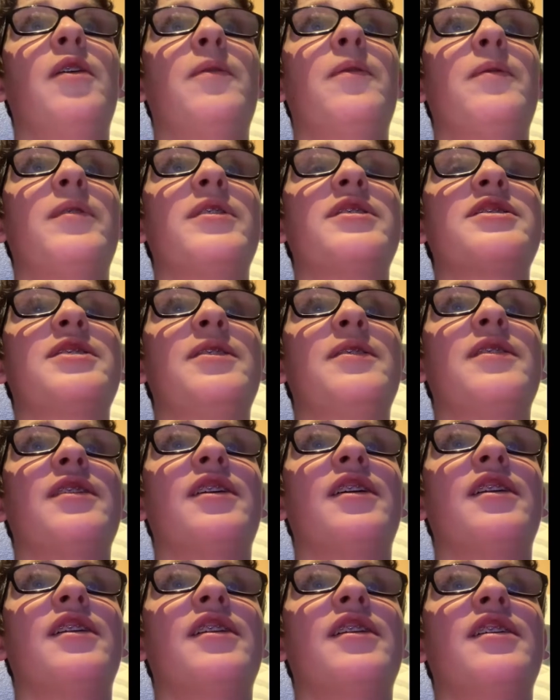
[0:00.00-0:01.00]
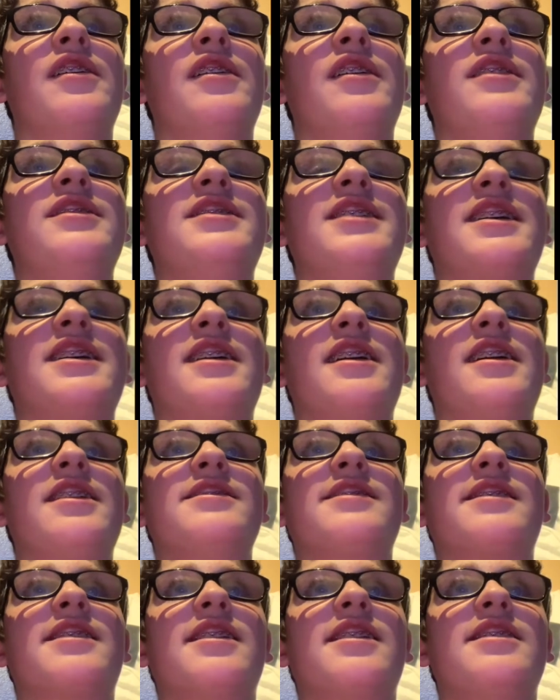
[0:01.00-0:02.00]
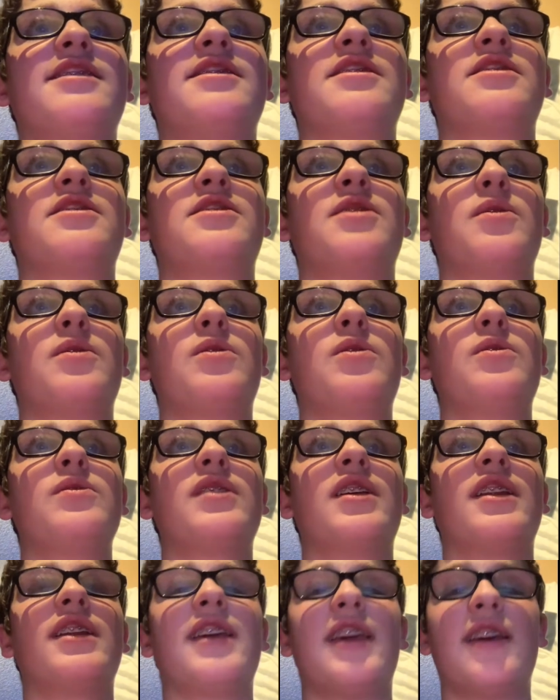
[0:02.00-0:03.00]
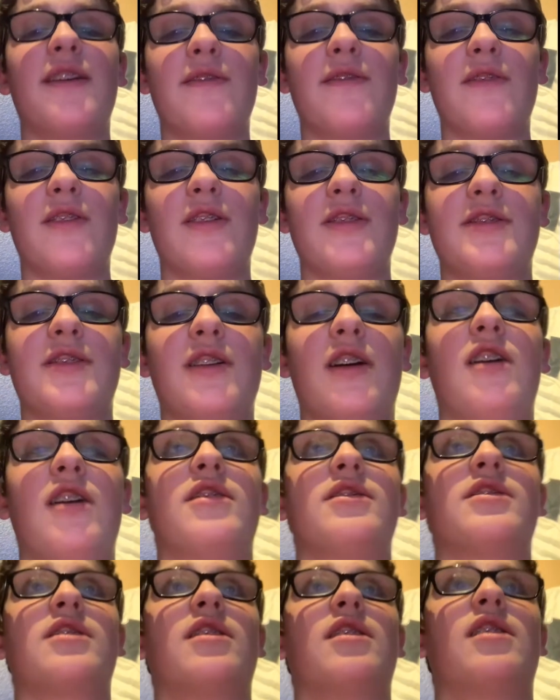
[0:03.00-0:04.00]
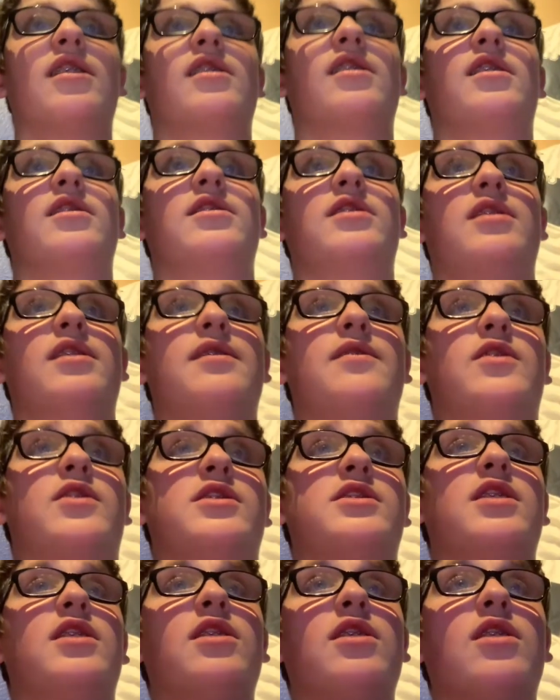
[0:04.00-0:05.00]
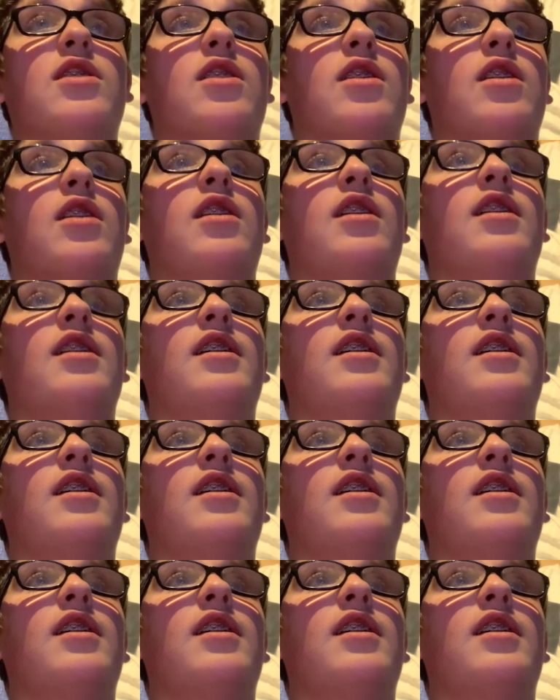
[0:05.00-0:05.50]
What is going on? Is he get is is Stone Cold gonna give us a uh, deliver a stunner or?